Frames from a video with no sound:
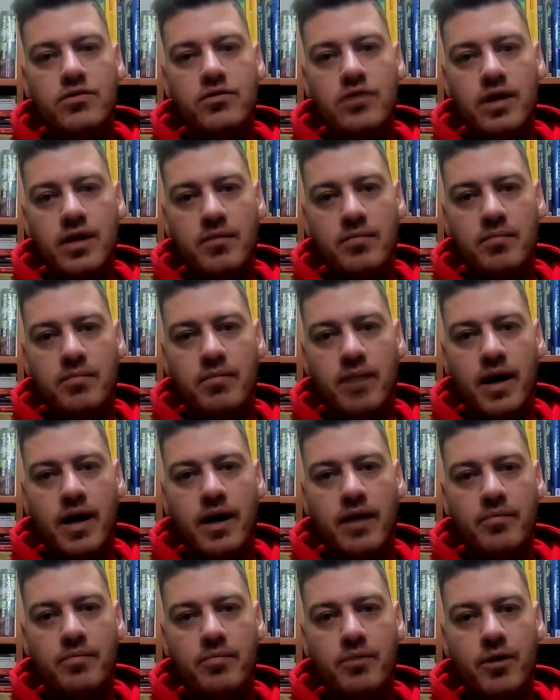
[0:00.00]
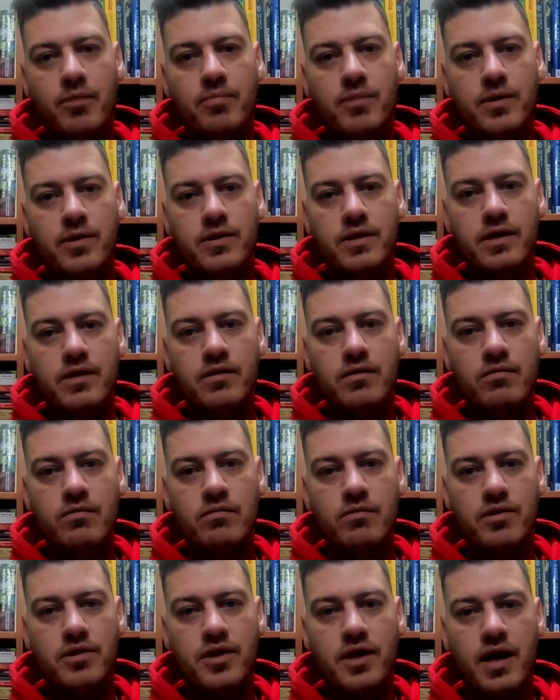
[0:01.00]
you can buy property
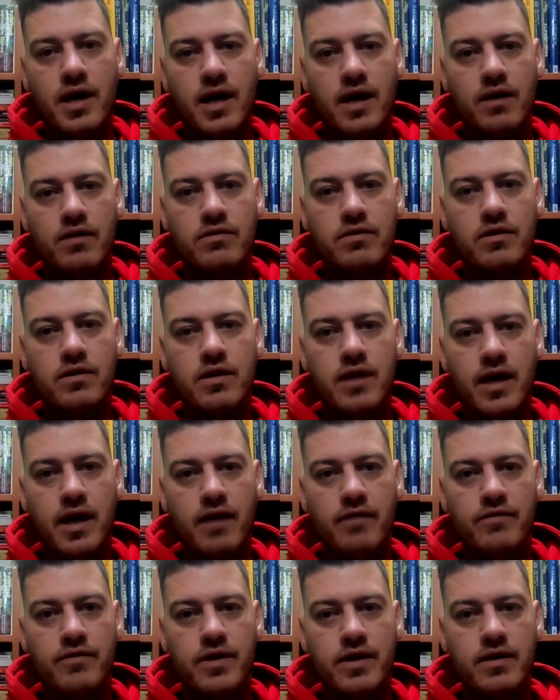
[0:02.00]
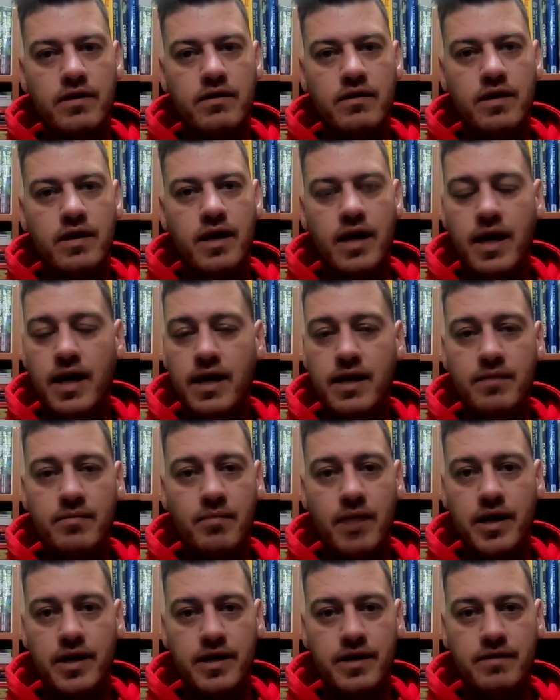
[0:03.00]
without having any
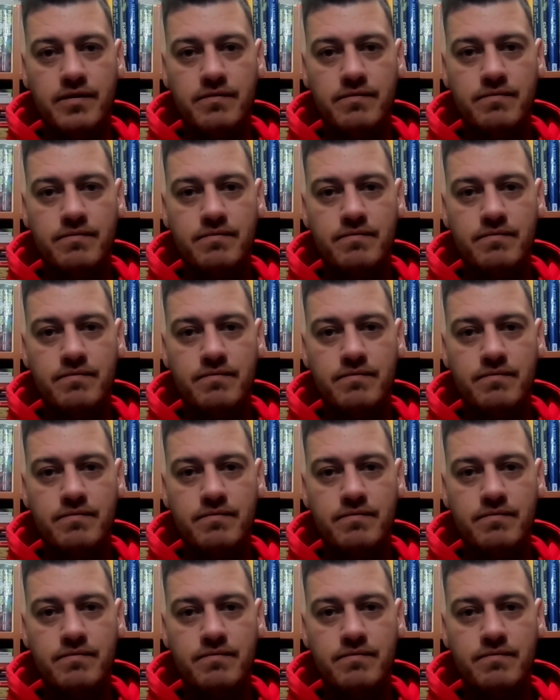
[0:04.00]
money.